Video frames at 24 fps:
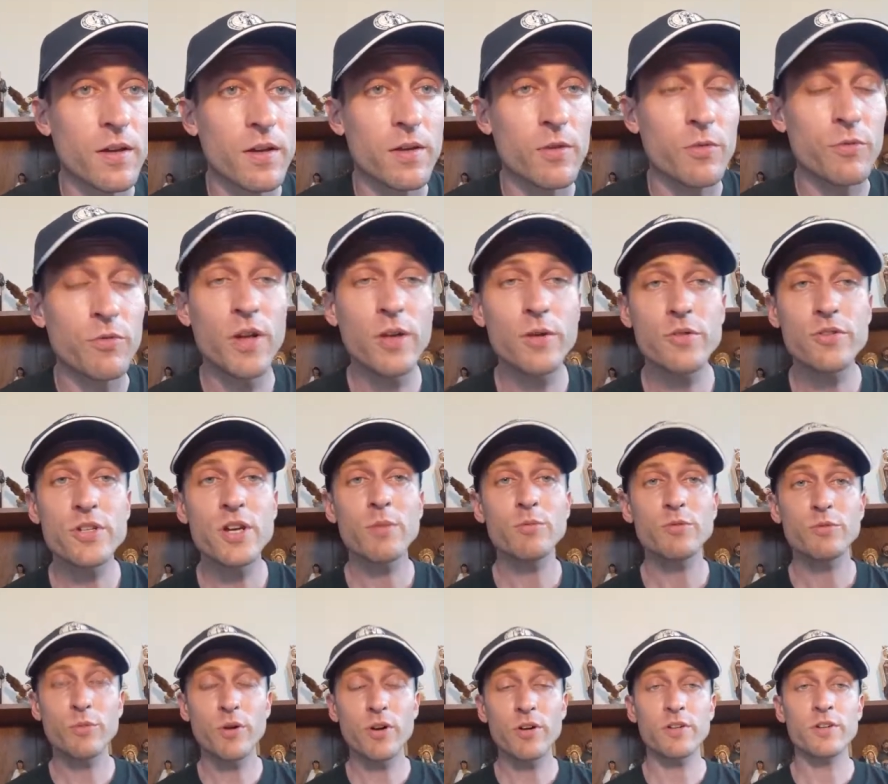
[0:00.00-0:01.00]
Father
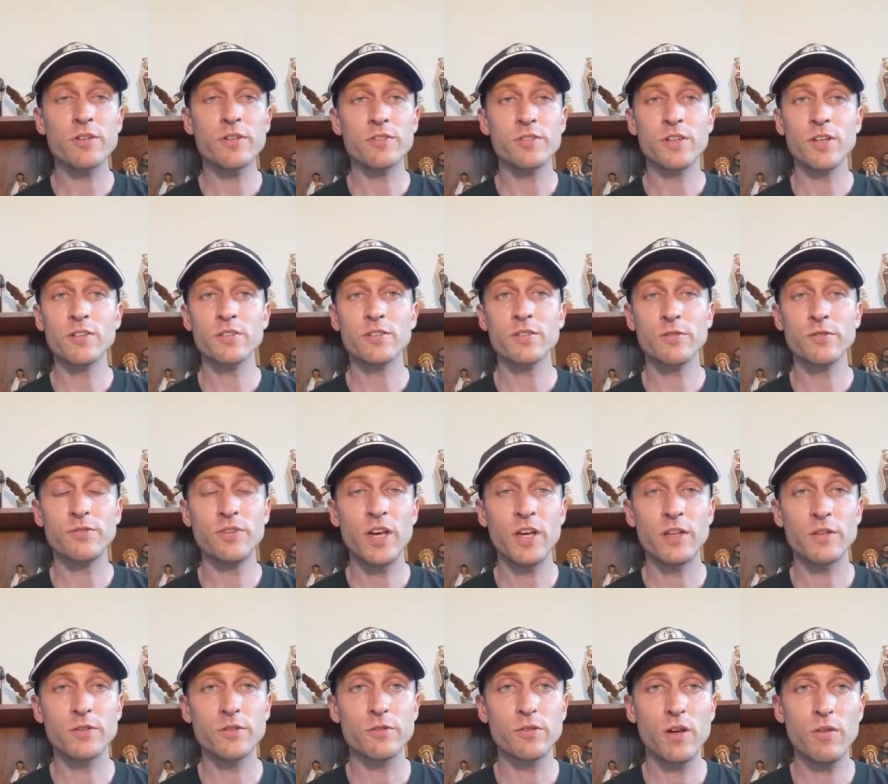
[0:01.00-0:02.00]
James Martin is against the
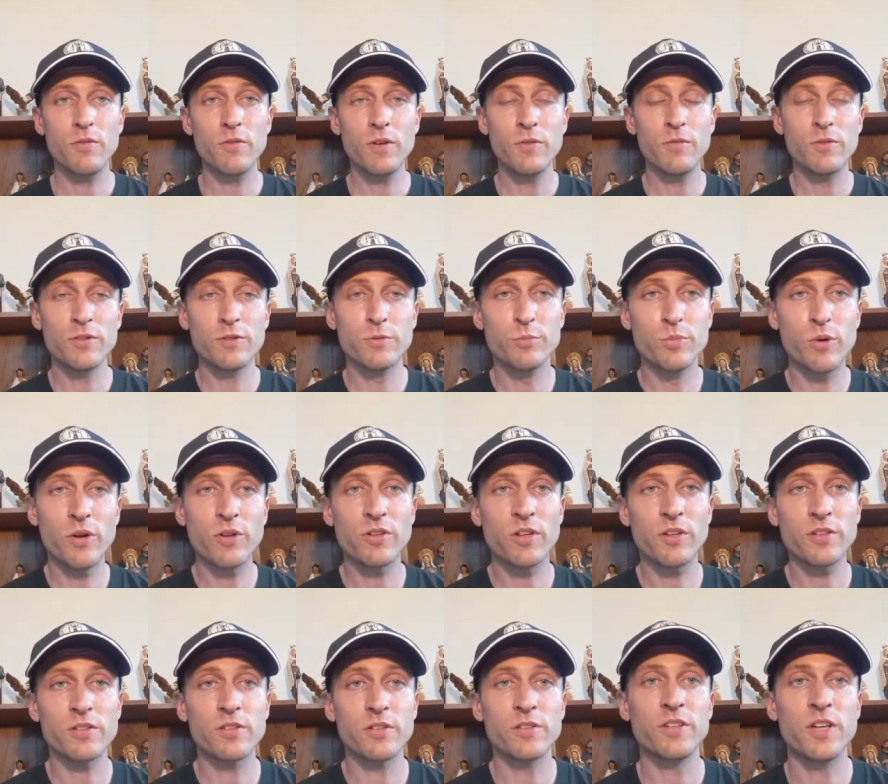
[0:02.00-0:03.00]
faith, so even if his book
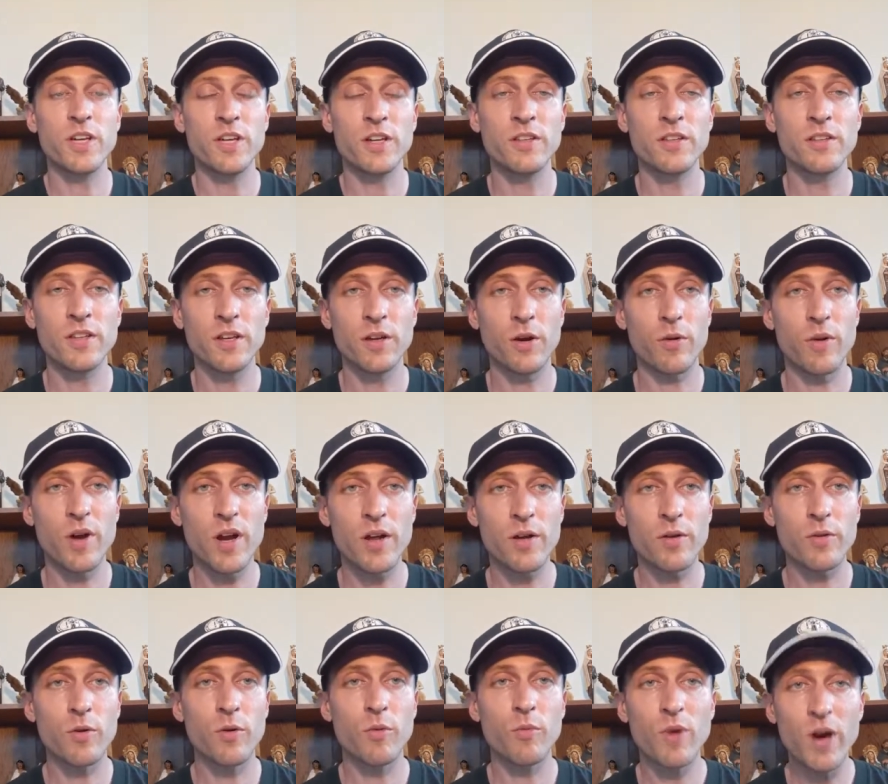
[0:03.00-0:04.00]
doesn't say anything
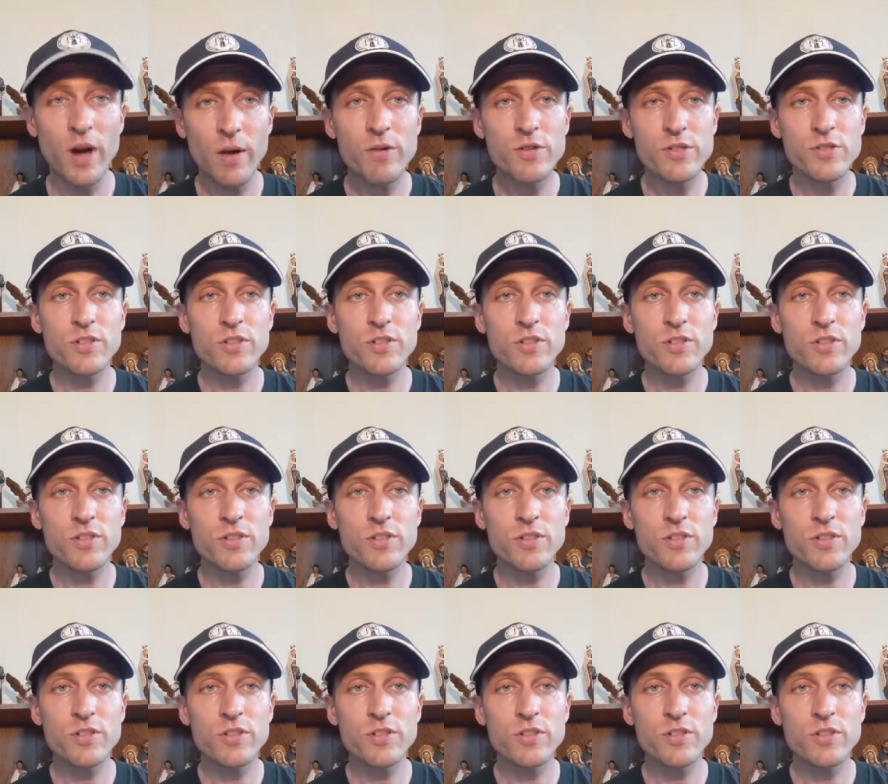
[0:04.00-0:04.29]
heretical, why would you